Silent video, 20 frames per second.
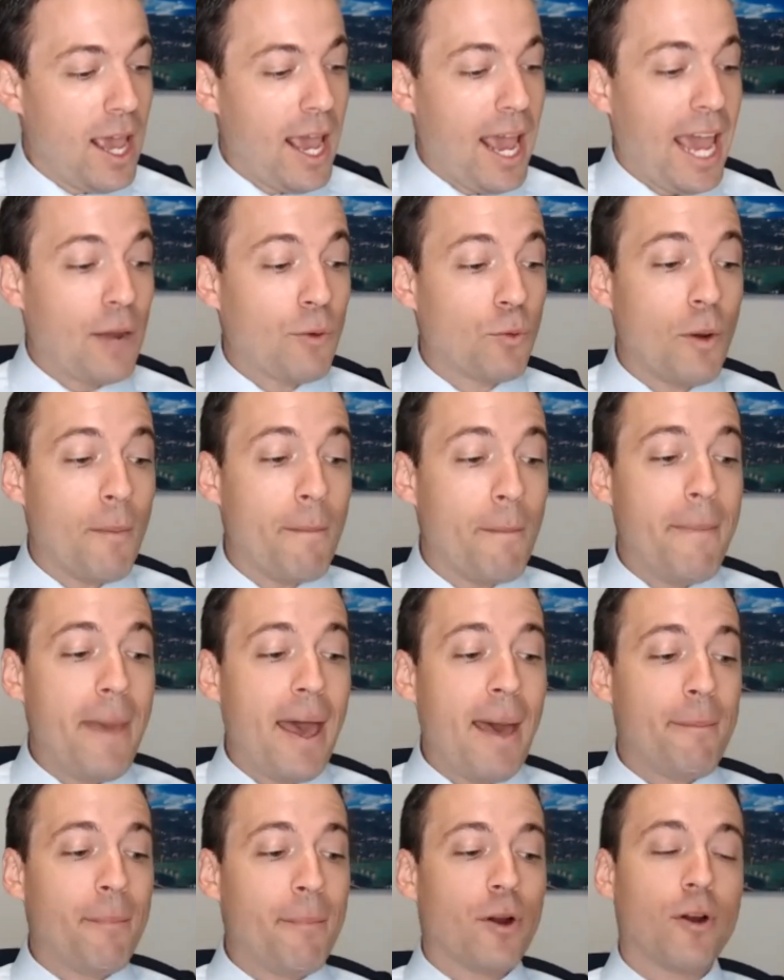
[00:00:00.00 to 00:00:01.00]
And
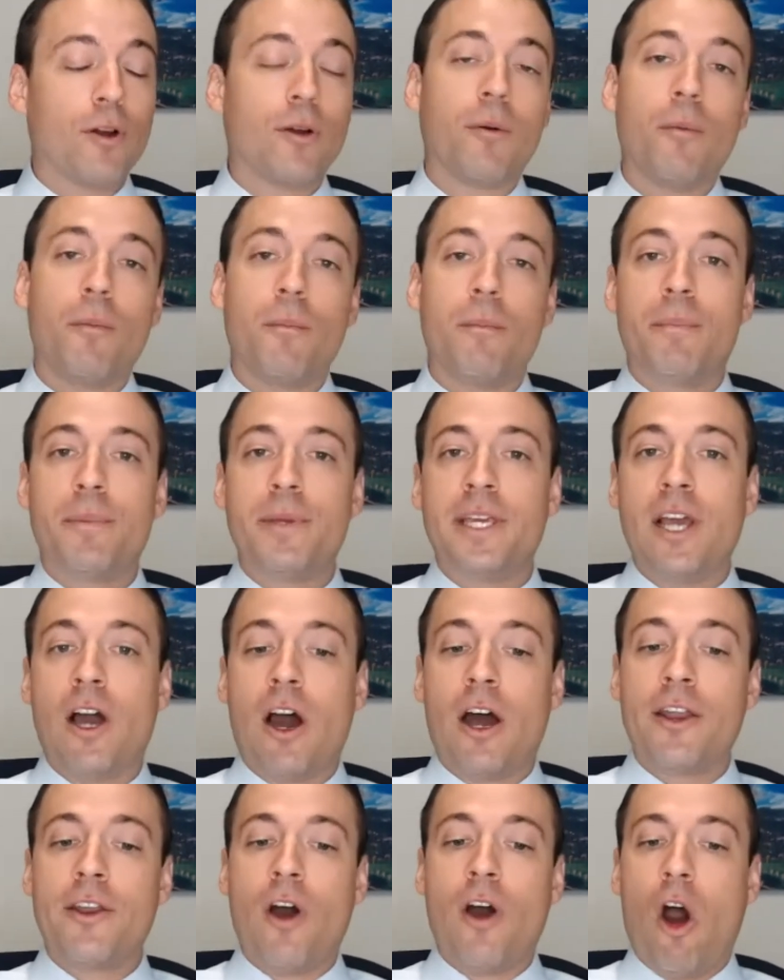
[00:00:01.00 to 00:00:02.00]
remember,
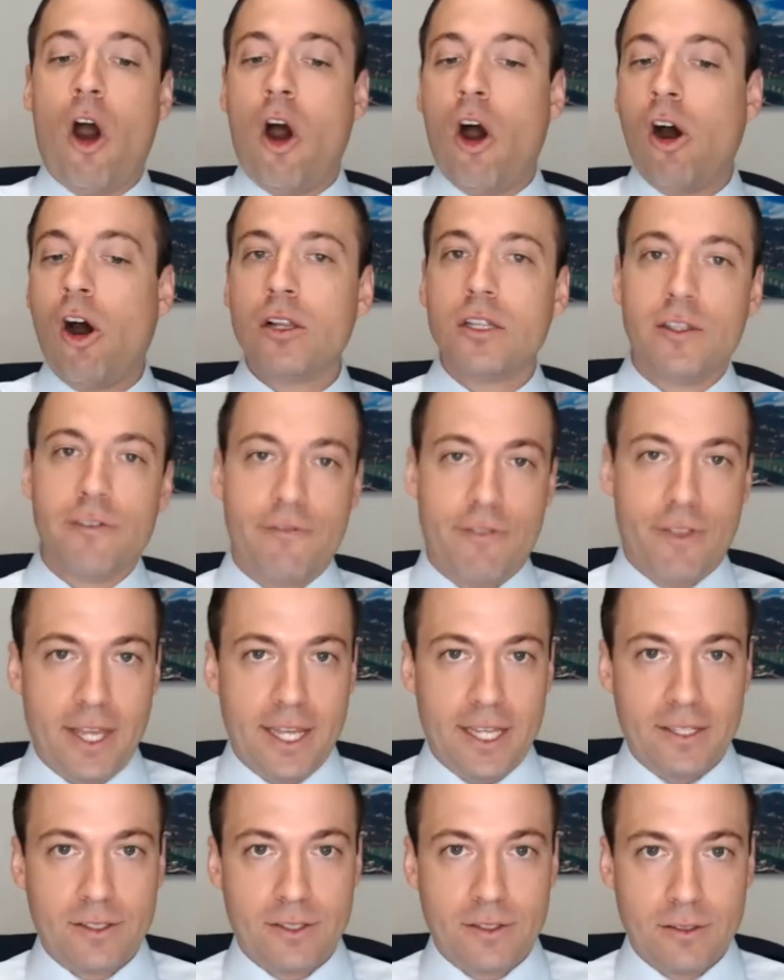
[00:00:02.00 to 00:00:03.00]
beyond all of
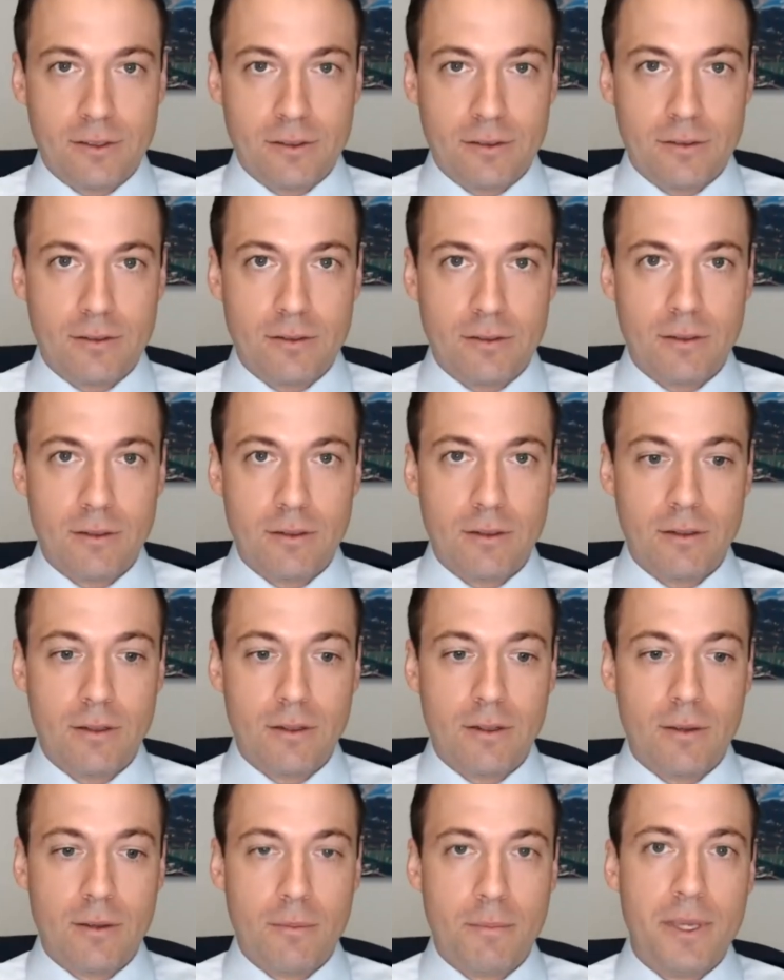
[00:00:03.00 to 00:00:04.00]
this,
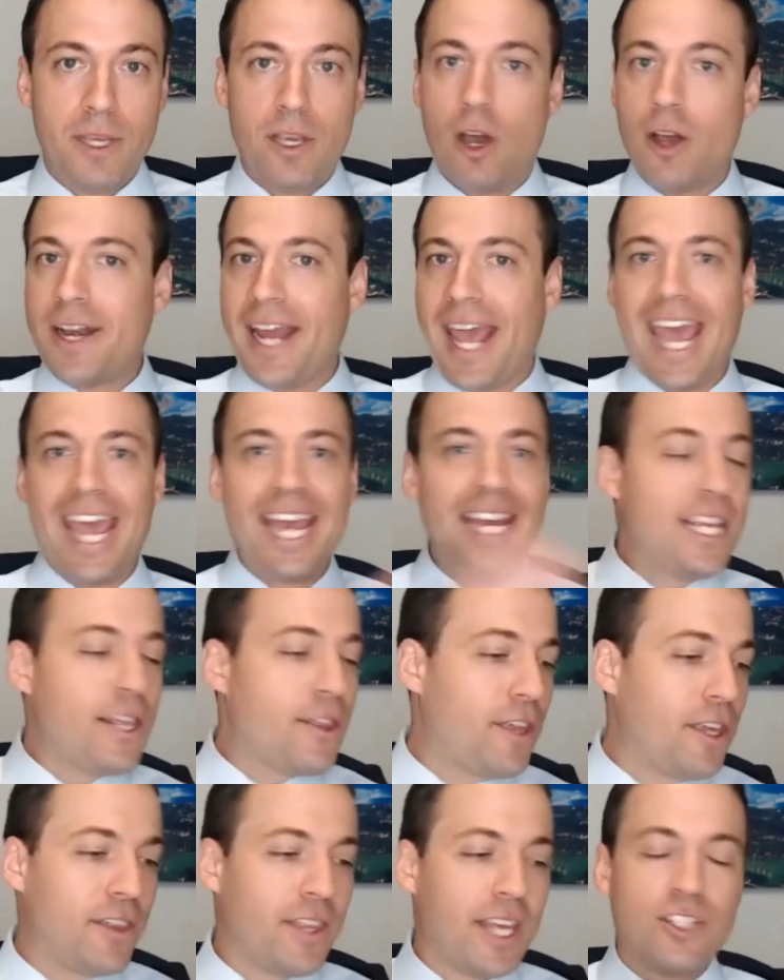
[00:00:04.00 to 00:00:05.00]
beyond
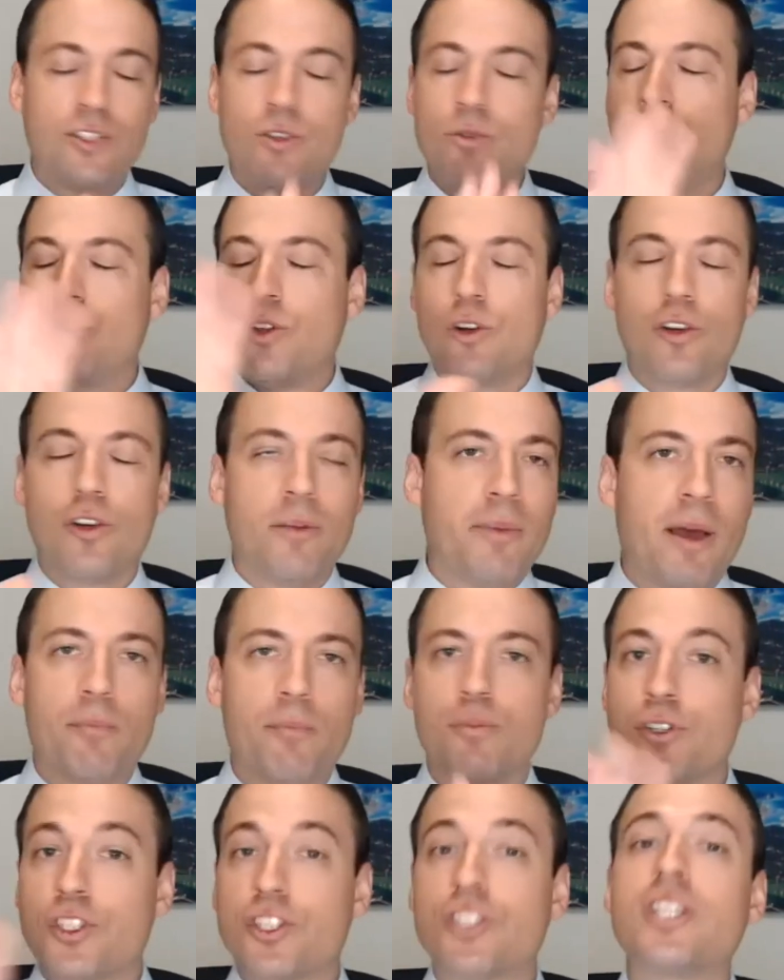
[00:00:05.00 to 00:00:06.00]
anything that you learn about
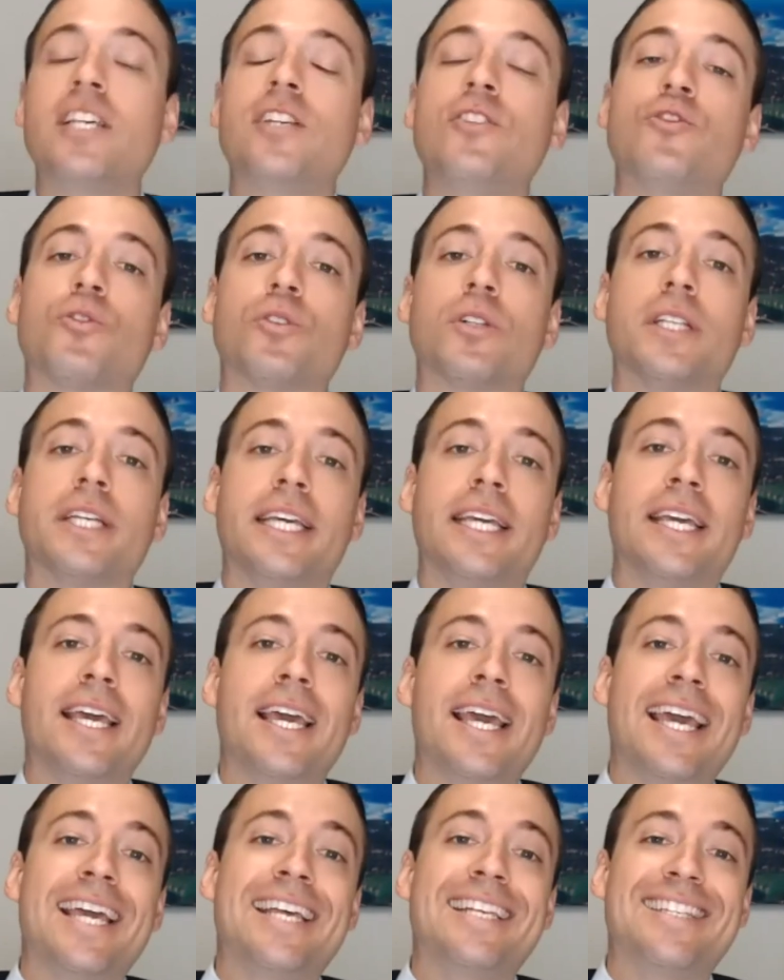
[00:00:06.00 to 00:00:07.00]
procedurally,
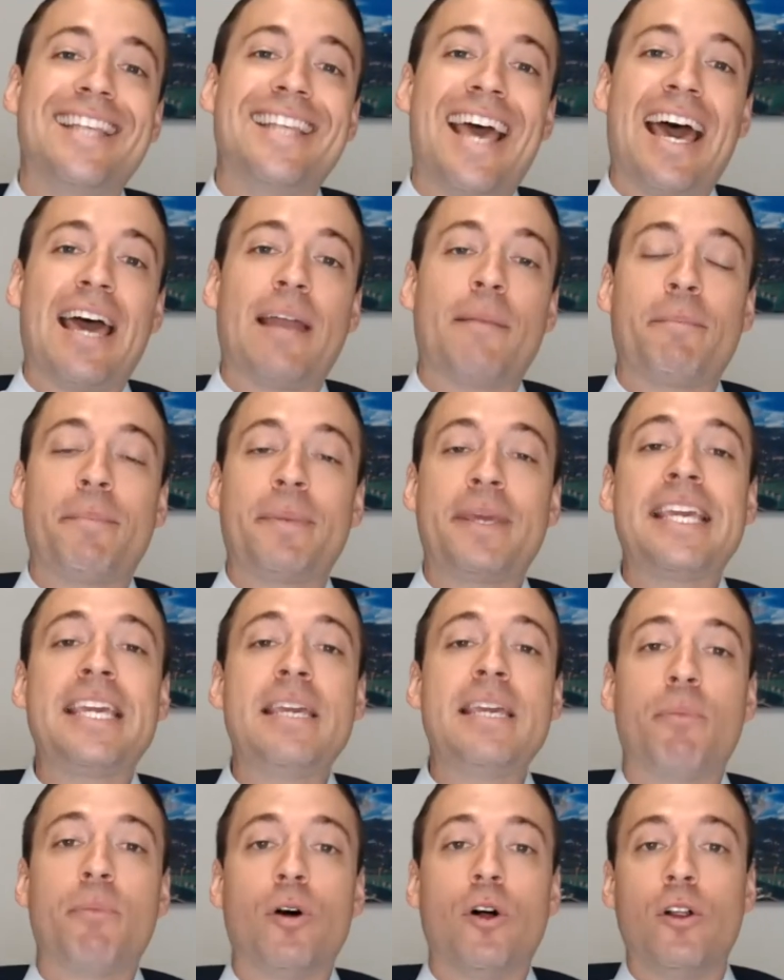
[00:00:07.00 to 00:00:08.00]
is that
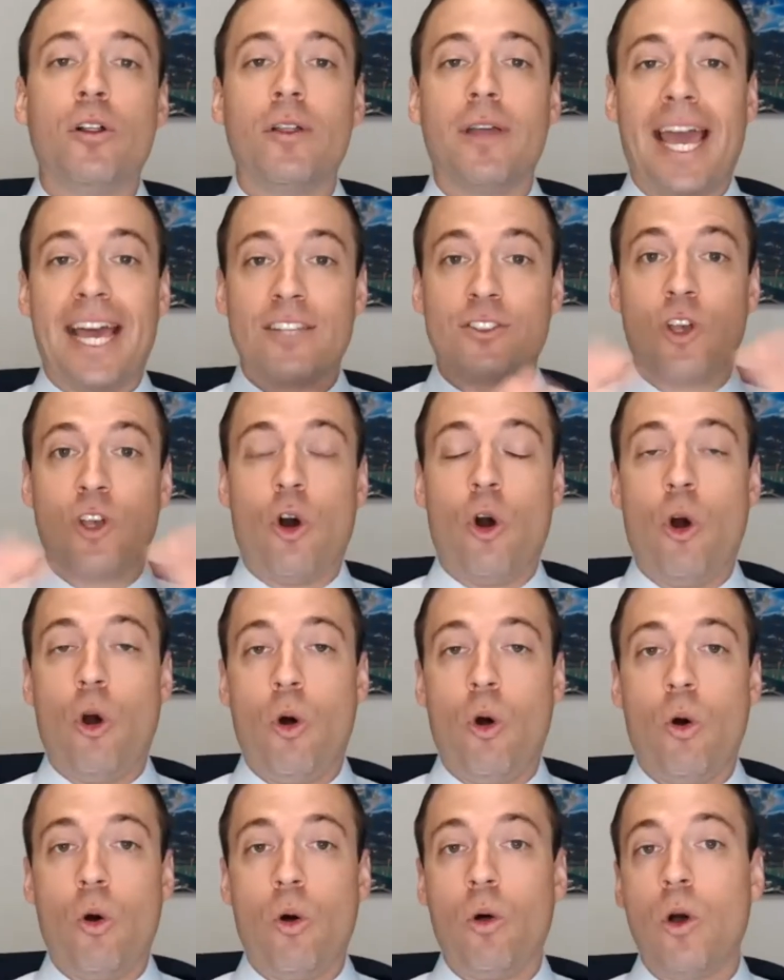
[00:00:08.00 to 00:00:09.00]
people as a
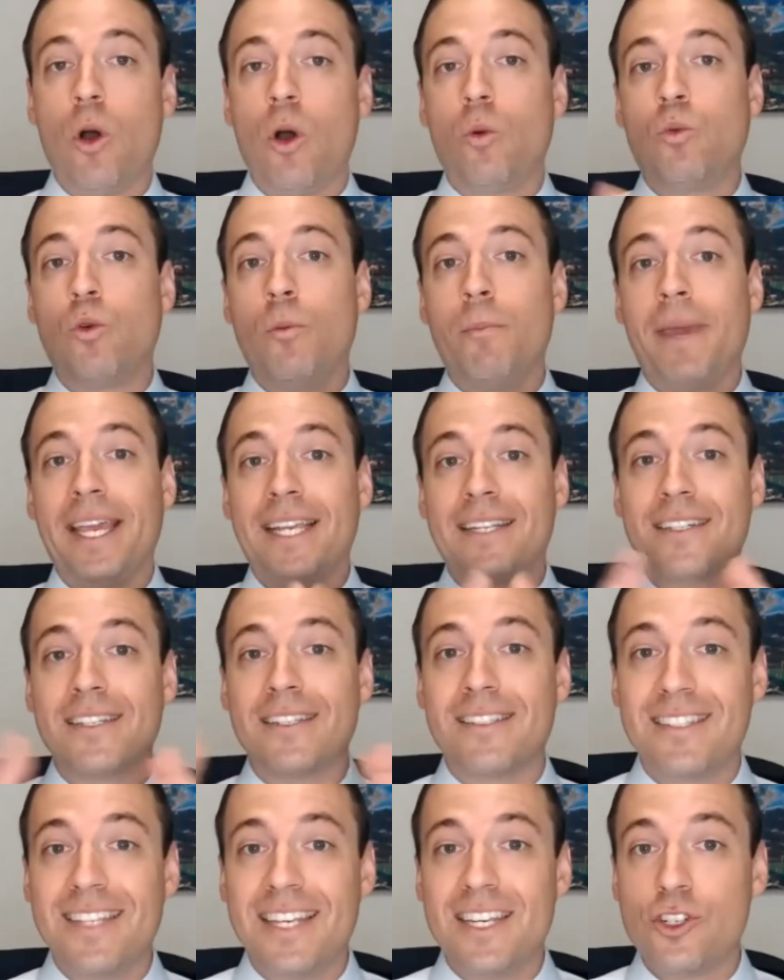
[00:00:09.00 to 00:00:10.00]
whole will make
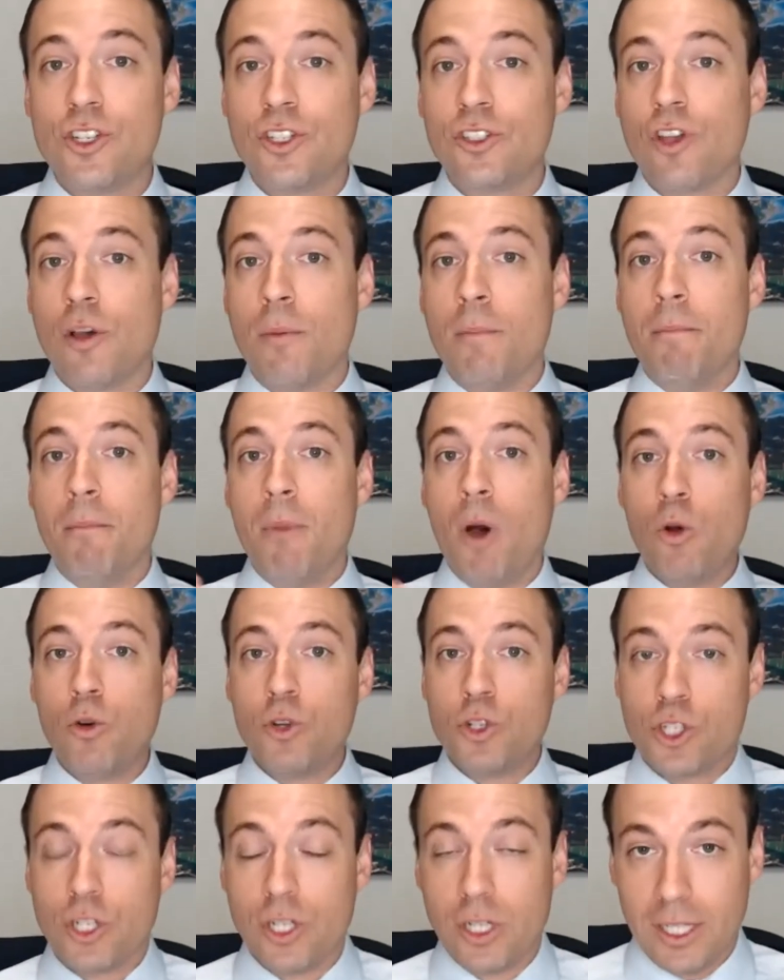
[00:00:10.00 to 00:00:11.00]
decisions
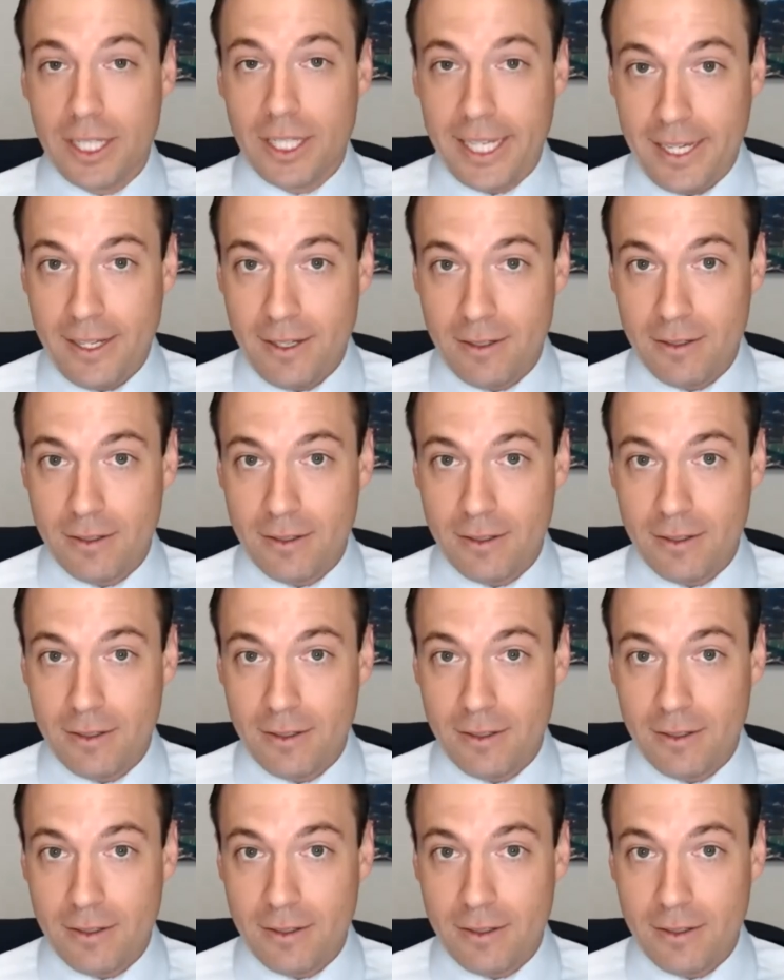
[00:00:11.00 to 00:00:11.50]
emotionally,